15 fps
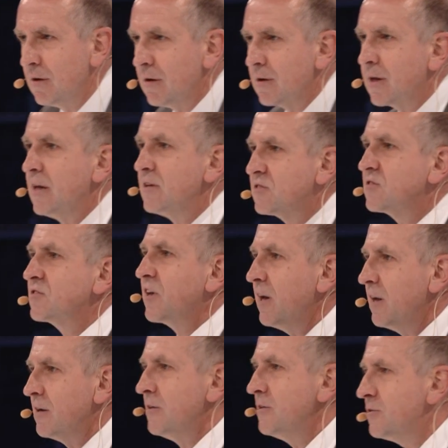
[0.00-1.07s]
gets
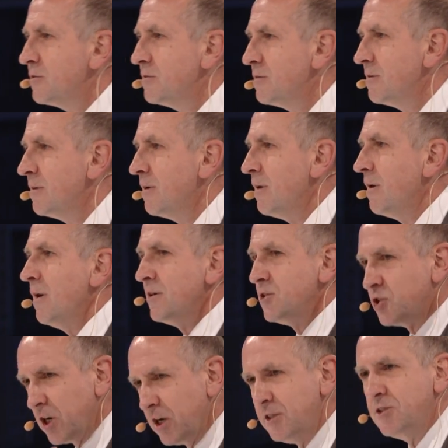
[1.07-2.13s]
scared and
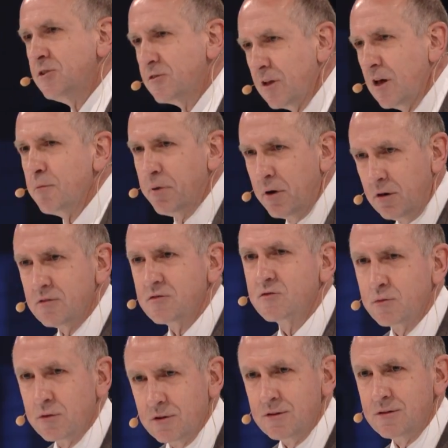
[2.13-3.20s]
changes that
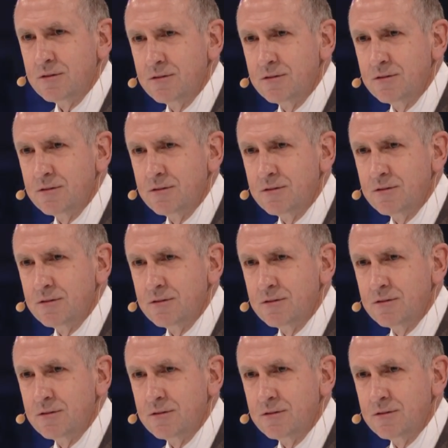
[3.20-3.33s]
password